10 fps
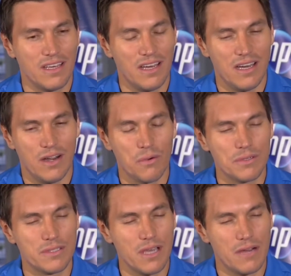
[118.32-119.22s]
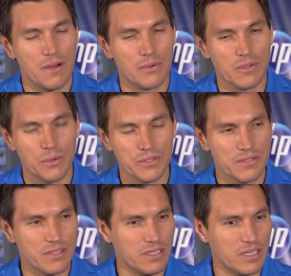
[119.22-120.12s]
Obviously, I was always
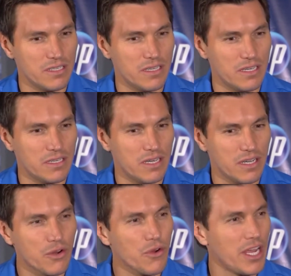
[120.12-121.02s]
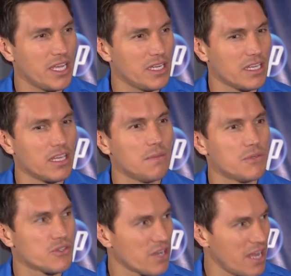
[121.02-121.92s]
considered a great
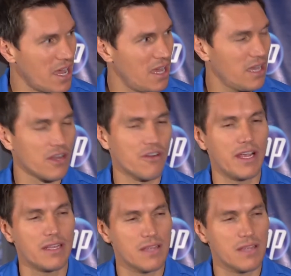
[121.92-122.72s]
chemistry guy, a great